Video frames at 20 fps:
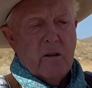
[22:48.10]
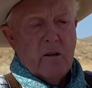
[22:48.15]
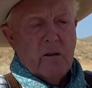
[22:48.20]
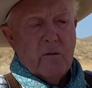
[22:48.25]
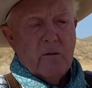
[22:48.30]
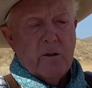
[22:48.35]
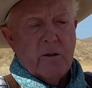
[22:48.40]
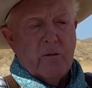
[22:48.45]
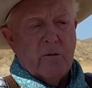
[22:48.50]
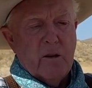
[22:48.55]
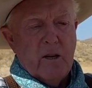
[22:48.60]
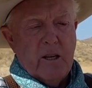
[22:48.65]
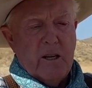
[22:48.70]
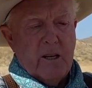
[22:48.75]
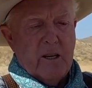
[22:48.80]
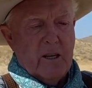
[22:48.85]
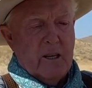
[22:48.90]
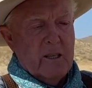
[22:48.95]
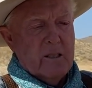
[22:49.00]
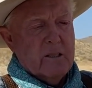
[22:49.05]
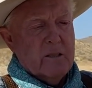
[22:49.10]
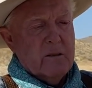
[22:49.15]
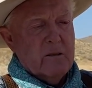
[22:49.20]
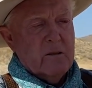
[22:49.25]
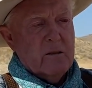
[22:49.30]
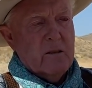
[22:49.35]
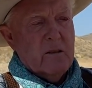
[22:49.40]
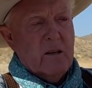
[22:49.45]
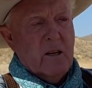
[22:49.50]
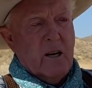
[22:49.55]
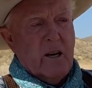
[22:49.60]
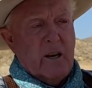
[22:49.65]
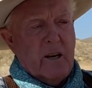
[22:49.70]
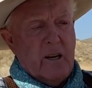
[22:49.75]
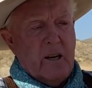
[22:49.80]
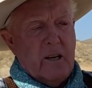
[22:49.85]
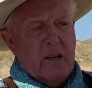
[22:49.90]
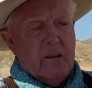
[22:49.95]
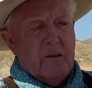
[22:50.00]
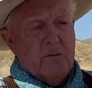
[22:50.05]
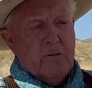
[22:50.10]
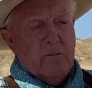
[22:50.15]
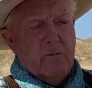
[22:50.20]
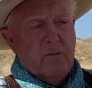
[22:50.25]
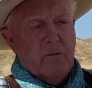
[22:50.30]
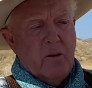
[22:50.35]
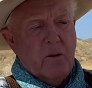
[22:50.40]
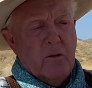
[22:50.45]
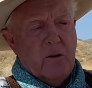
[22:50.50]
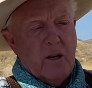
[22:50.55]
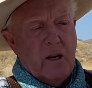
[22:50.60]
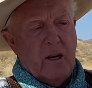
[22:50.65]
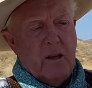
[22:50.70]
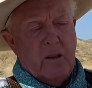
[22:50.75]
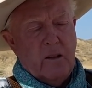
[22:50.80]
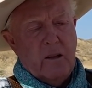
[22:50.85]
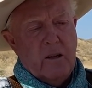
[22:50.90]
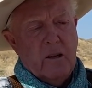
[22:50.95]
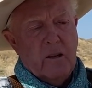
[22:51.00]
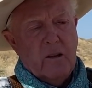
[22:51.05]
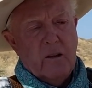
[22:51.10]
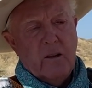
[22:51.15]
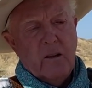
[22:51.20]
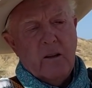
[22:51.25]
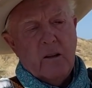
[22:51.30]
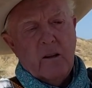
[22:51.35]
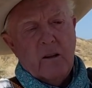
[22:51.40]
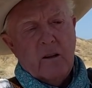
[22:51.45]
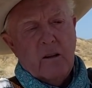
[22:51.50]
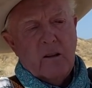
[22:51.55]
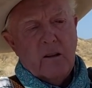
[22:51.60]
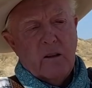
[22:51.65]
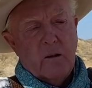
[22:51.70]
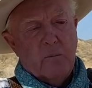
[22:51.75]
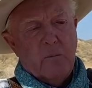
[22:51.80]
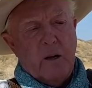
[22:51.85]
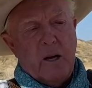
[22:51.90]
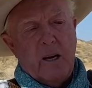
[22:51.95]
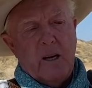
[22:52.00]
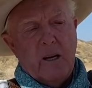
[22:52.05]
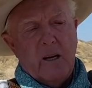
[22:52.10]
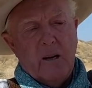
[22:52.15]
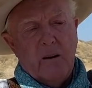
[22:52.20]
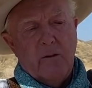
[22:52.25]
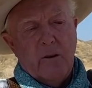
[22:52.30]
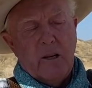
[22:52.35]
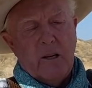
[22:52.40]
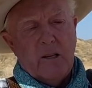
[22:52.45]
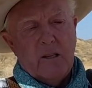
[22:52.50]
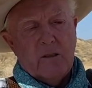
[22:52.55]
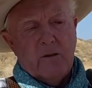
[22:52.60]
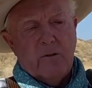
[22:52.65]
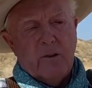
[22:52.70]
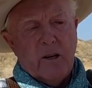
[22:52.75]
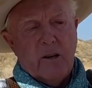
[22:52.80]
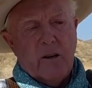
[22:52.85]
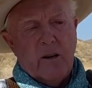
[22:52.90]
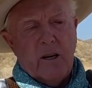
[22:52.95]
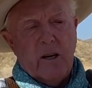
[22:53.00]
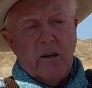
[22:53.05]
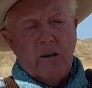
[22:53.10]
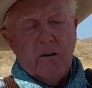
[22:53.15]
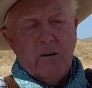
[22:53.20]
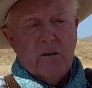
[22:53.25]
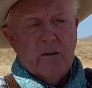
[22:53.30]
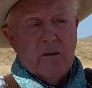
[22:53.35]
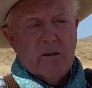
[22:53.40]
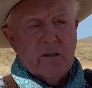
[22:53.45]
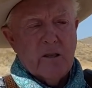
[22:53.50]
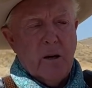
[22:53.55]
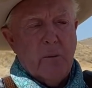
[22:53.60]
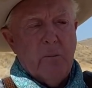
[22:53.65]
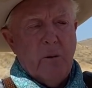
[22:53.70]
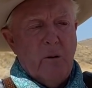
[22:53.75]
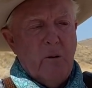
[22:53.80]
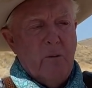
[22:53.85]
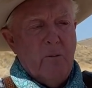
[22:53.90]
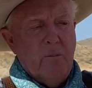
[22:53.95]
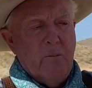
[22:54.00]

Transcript: with a really nice knot in it. Okay, the bend of it is very supple.